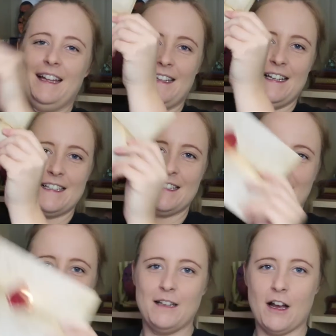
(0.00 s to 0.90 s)
there's
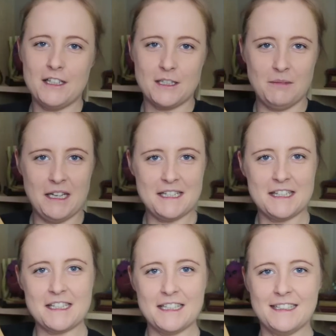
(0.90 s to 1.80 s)
the item
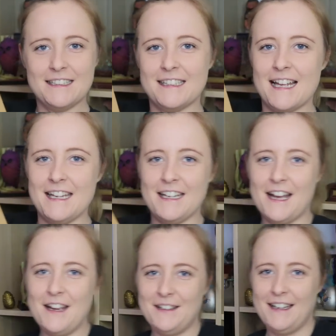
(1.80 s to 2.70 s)
list. So there you
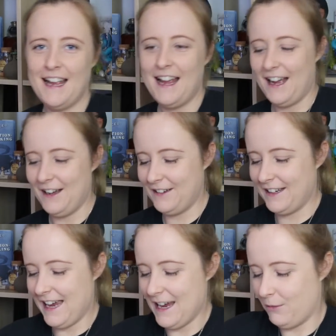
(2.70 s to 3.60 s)
go.
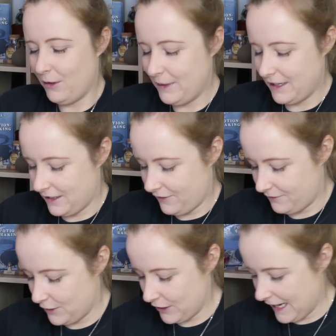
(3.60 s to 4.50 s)
Okay, what are we gonna
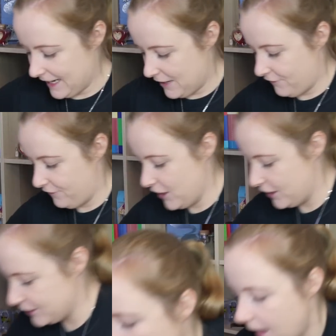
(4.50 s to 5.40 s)
look at
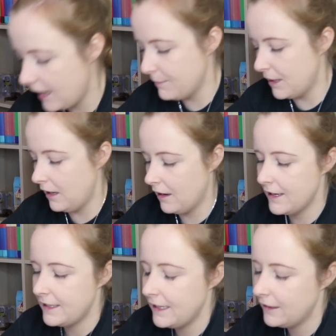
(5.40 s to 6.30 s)
first? I'm
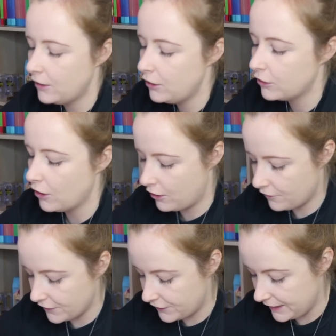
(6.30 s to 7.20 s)
liking the look
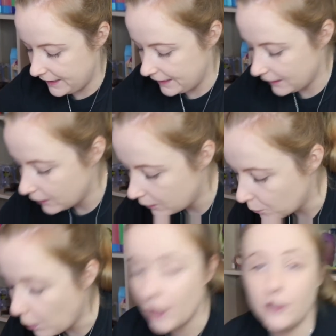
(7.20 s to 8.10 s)
of the
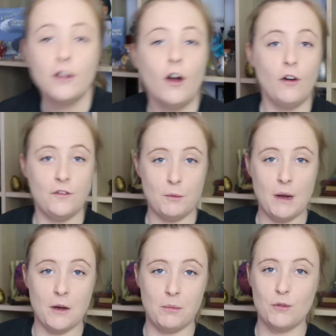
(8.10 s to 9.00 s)
one of the
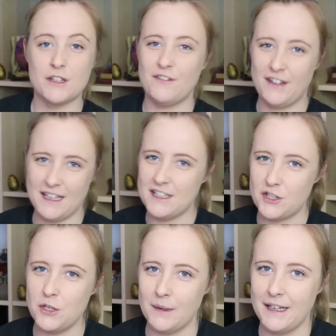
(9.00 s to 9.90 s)
wearables. I forget there's
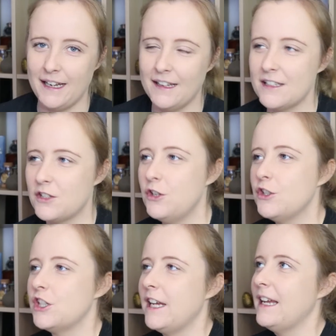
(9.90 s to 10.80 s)
two in here. There's
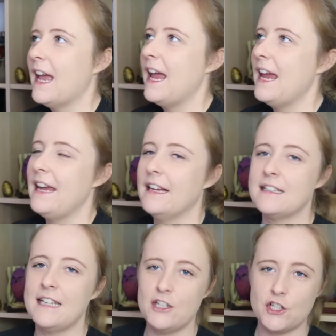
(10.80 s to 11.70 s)
usually a
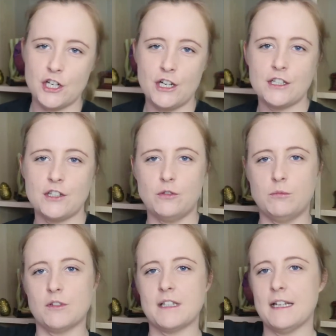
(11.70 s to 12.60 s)
t-shirt,
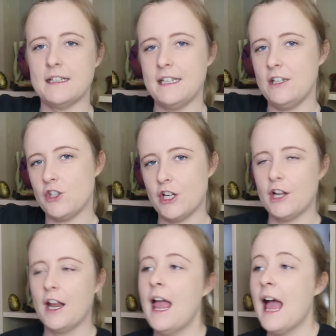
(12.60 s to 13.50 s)
normal standard
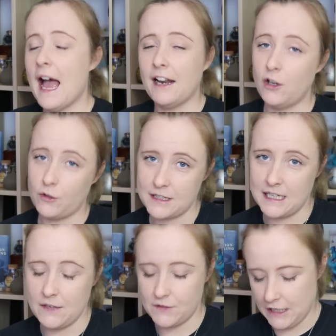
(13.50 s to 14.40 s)
t-shirt, and a long
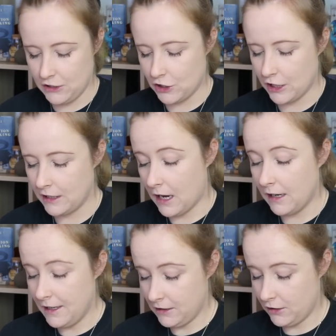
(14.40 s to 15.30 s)
sleeve t-shirt. I
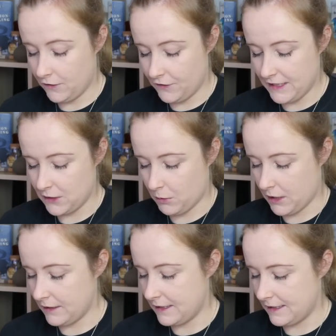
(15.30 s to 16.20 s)
like the look of this
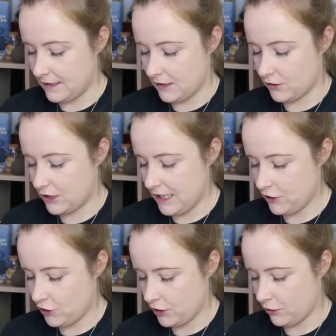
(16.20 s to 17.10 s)
one. Is this the
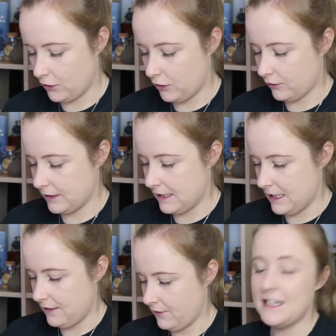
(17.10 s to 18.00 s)
t-shirt or the long
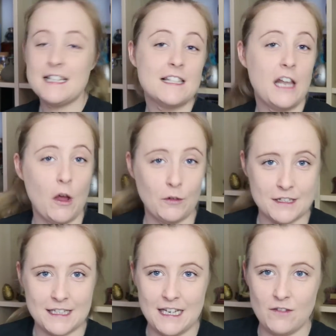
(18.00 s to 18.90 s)
sleeve? This is the long
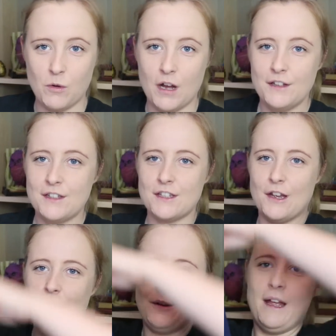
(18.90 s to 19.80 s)
sleeve one,
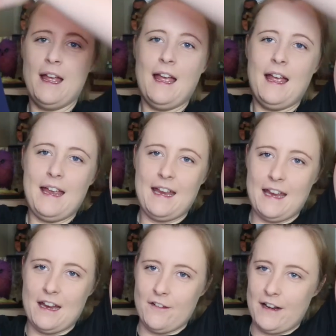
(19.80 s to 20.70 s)
so
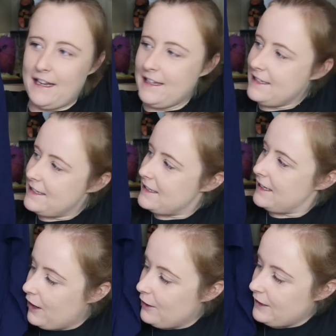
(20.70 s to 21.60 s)
here it is.
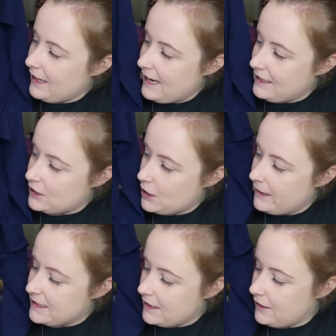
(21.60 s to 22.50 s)
Okay, so
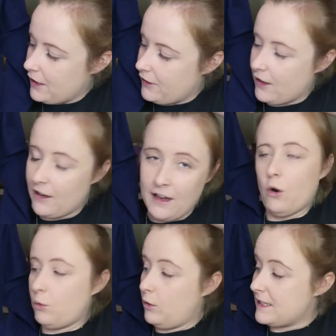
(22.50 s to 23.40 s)
it's another
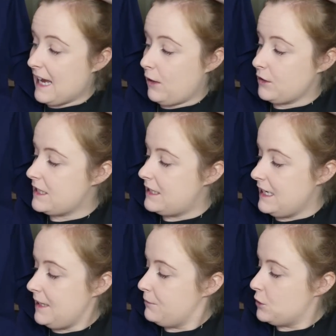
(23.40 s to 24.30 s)
Hogwarts house
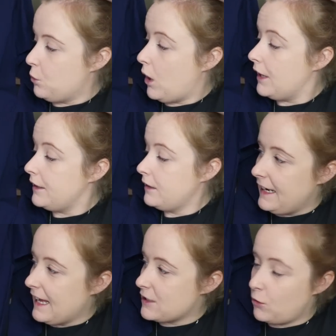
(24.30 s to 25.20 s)
themed one. It
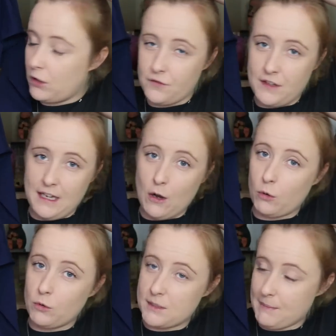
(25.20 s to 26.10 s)
has all of the
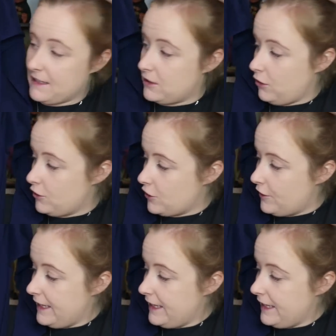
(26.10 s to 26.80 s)
Hogwarts mascots on